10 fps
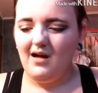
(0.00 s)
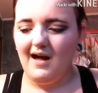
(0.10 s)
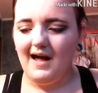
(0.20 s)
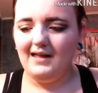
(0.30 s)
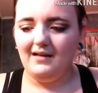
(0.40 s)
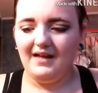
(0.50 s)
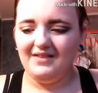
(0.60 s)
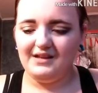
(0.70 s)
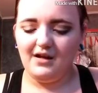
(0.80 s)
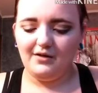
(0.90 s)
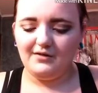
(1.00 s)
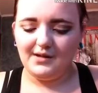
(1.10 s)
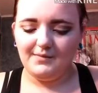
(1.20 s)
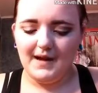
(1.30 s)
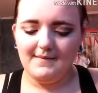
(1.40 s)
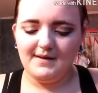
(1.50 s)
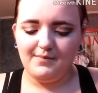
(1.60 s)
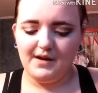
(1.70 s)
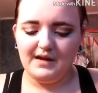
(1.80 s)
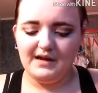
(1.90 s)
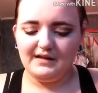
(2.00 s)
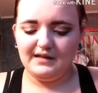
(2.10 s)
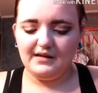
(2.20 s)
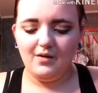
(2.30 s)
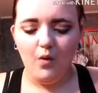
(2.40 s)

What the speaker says: I like this color sometimes, but it's